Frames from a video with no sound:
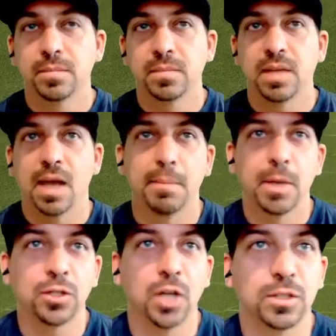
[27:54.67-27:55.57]
Yeah,
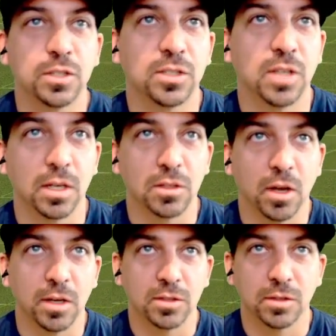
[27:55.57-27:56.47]
my shot just sucks,
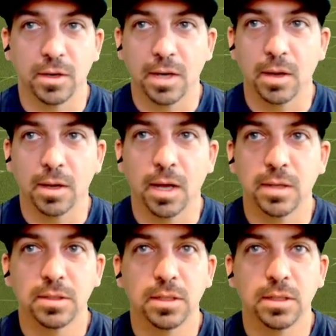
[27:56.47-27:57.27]
honestly, right now, guys.